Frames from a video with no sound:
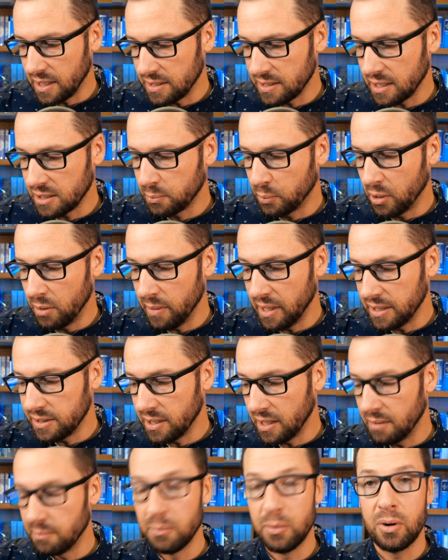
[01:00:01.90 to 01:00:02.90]
That's
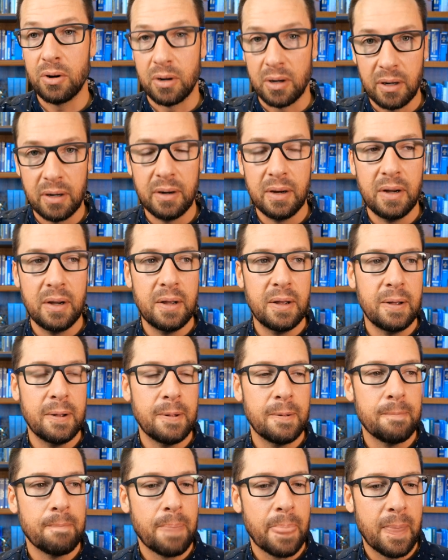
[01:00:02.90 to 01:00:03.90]
premeditated murder.
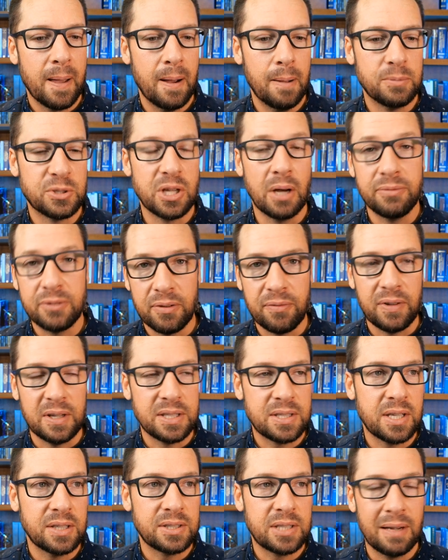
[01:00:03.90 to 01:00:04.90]

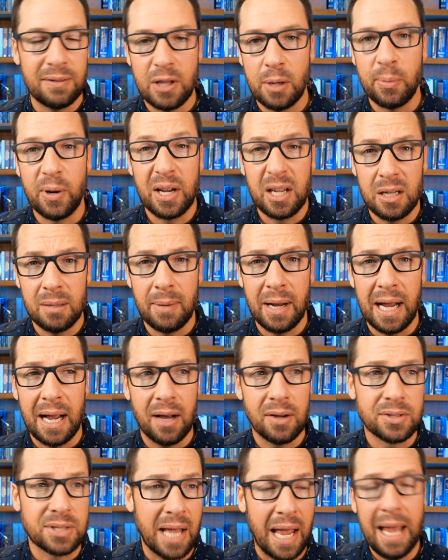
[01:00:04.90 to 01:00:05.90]
Self-defense is if they break into my
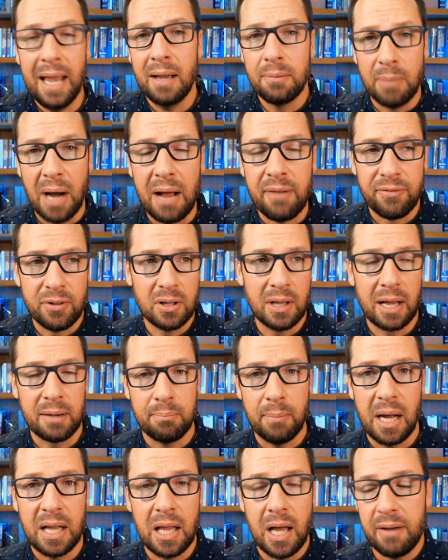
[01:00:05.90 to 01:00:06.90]
house and I feel like
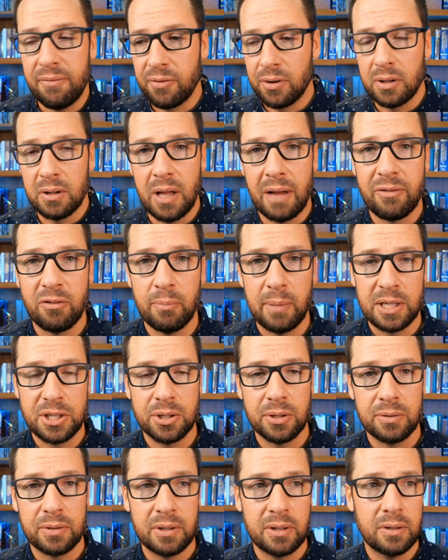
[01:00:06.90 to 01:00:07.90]
my life or the life of my
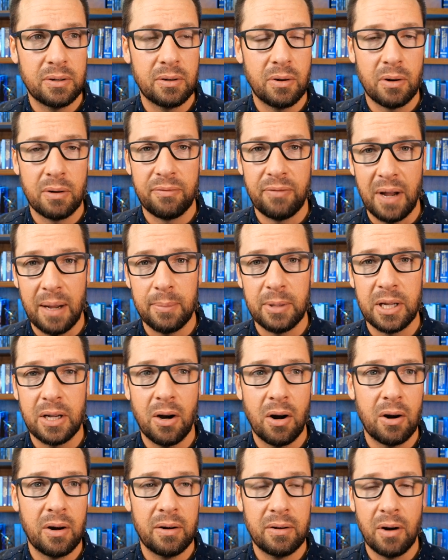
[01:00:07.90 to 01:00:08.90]
children or family
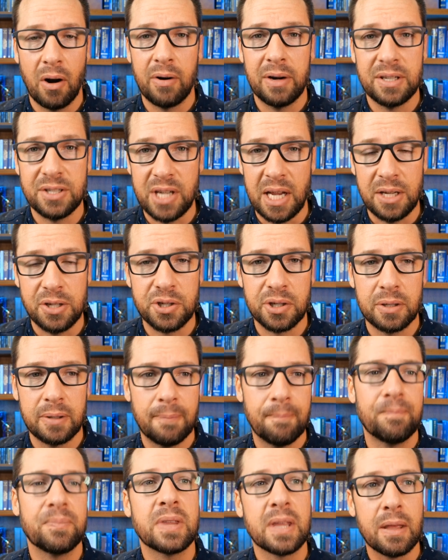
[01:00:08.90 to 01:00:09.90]
are in danger,
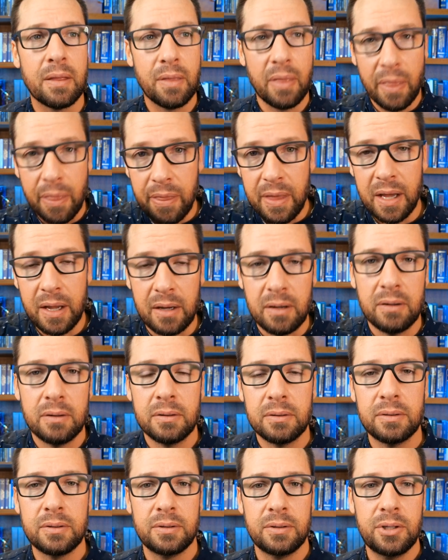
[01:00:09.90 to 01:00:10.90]
then
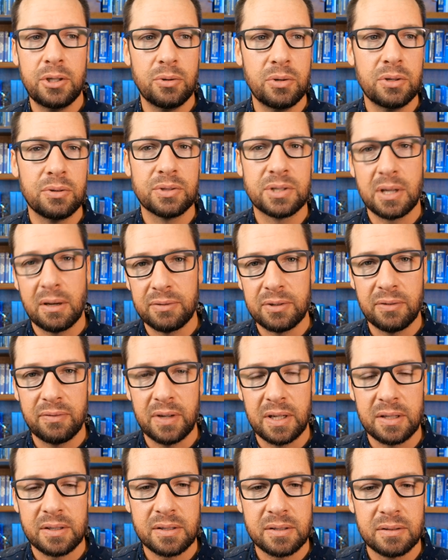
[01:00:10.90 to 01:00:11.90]
you use
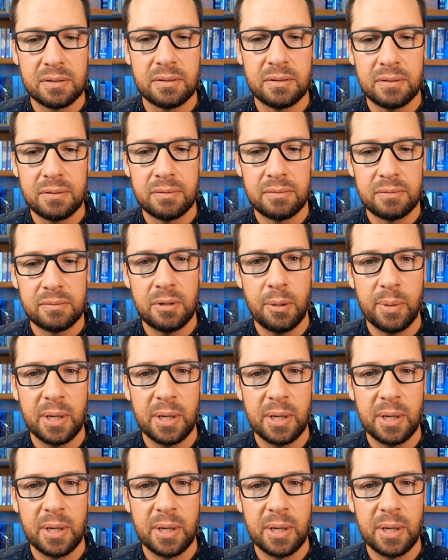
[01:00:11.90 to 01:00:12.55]
self-defense, right?